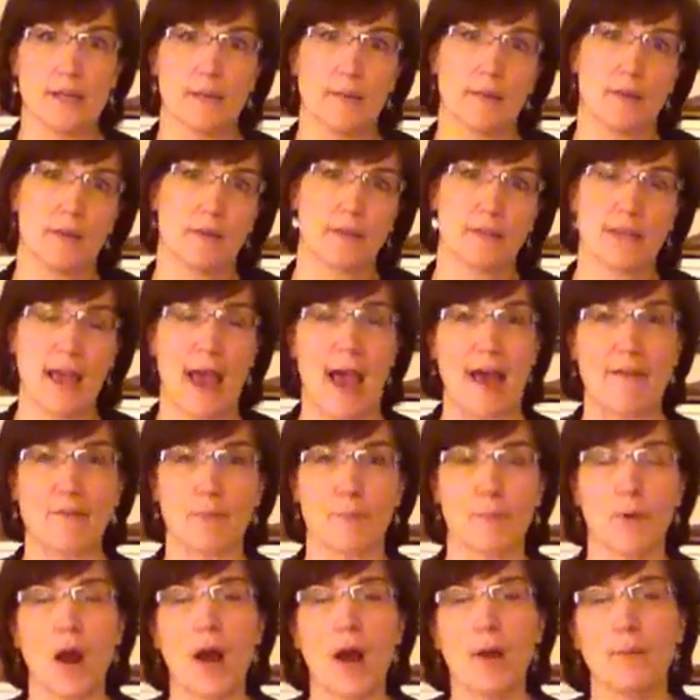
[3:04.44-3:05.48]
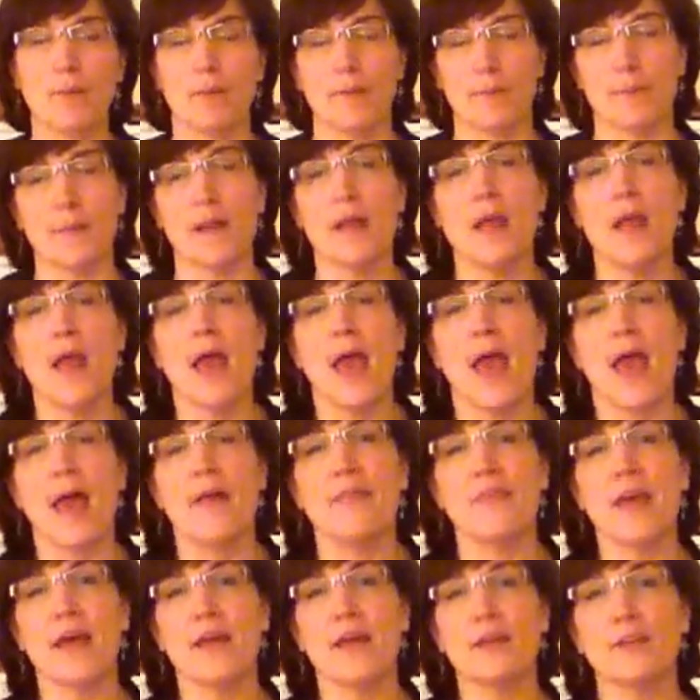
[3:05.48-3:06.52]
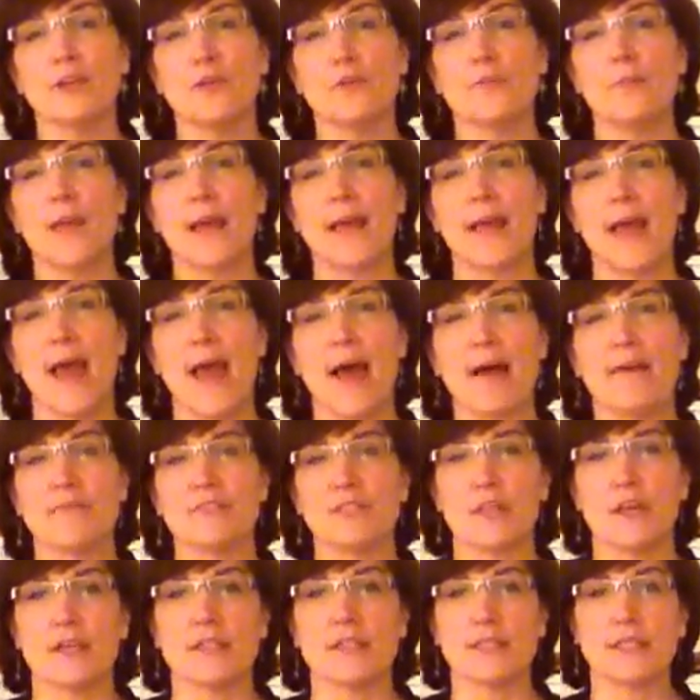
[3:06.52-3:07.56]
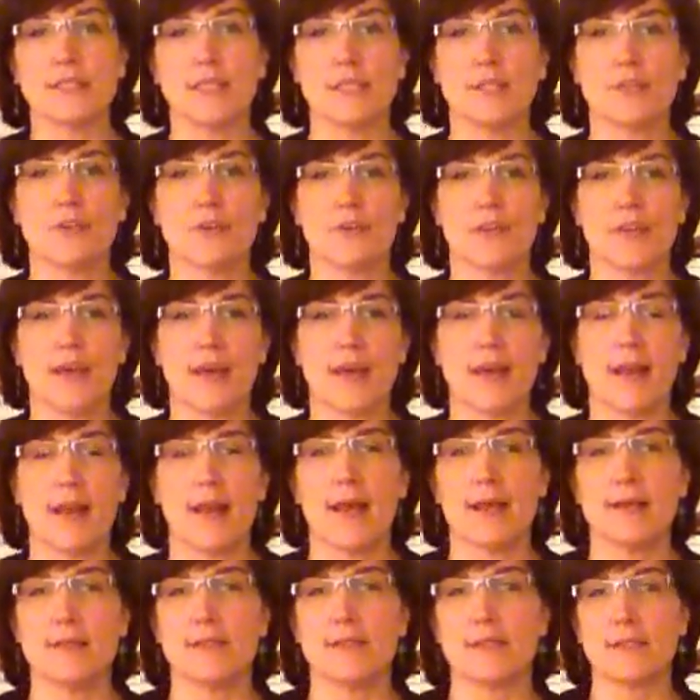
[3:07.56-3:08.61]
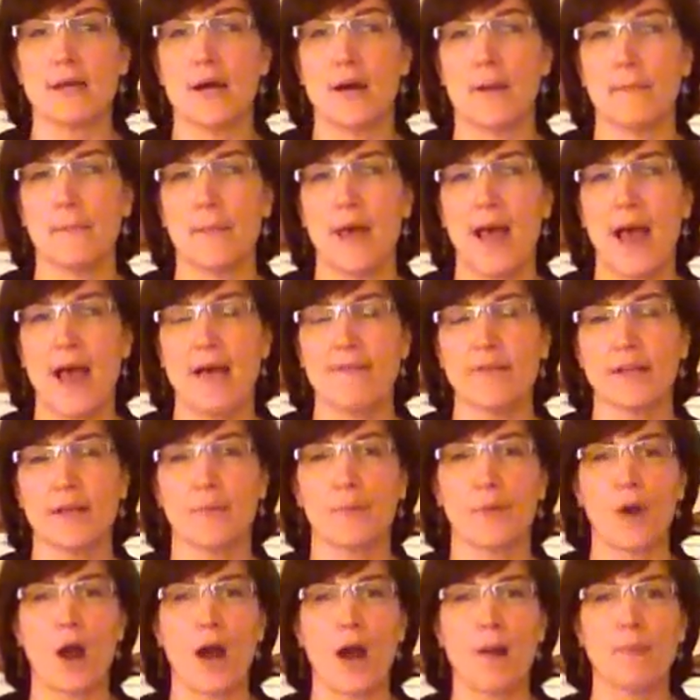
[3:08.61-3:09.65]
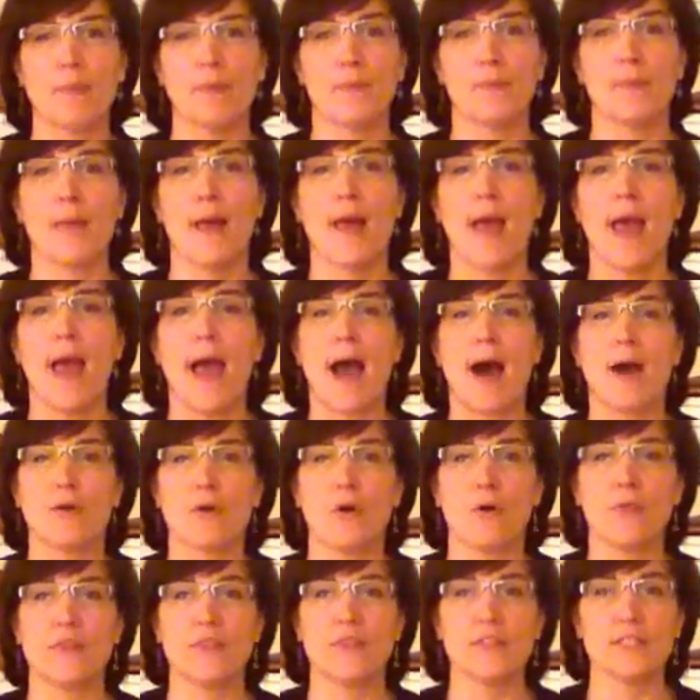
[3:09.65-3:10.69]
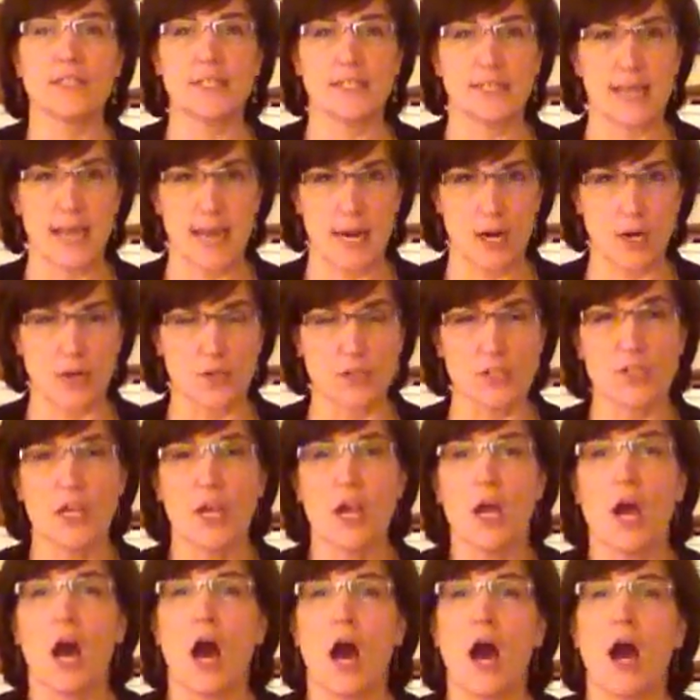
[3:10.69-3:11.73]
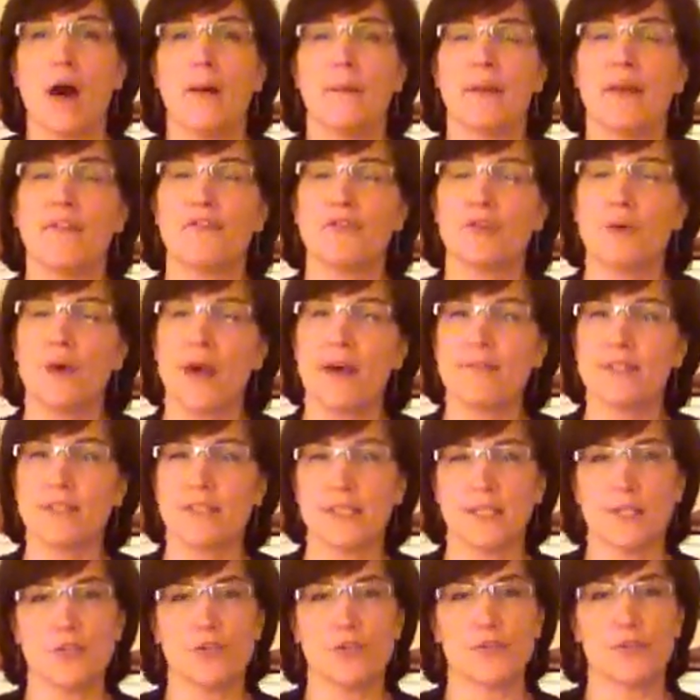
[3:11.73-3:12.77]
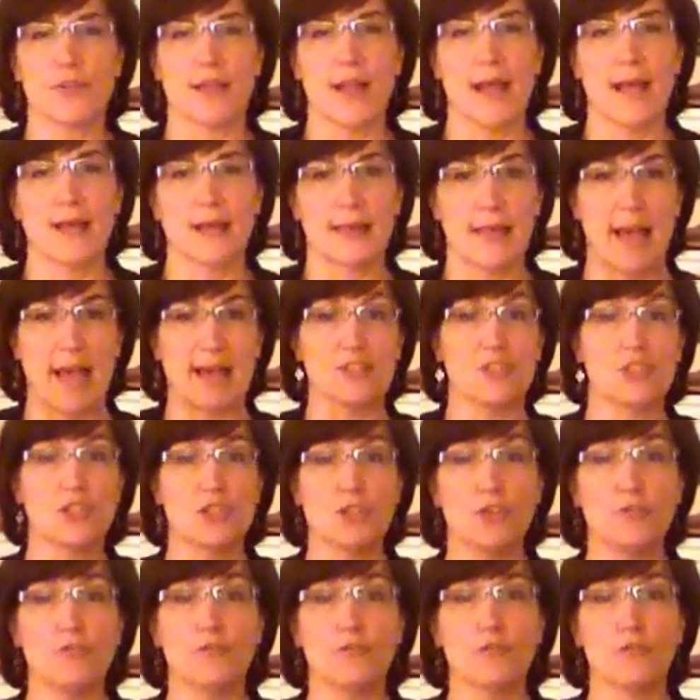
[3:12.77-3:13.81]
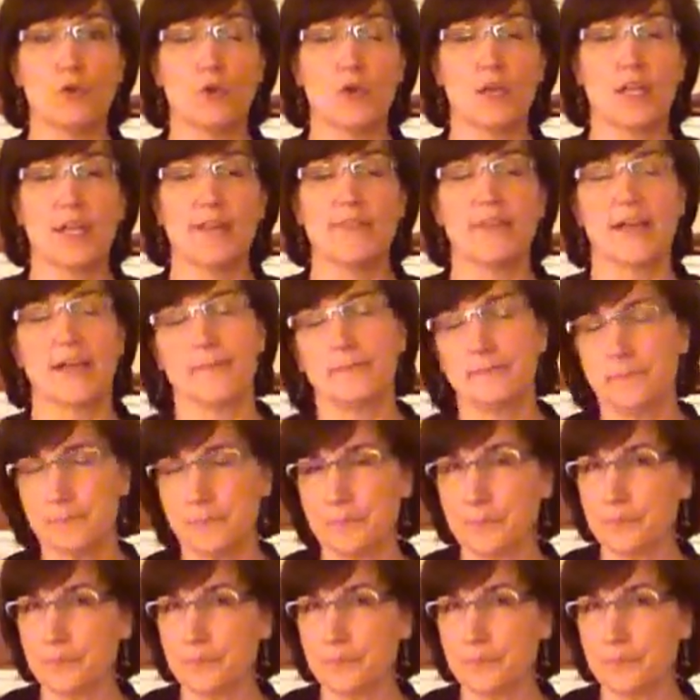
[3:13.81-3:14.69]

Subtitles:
to have a problem. And then you may have a senior that is having a problem out on the stairs. If you have a senior that has two-floor living,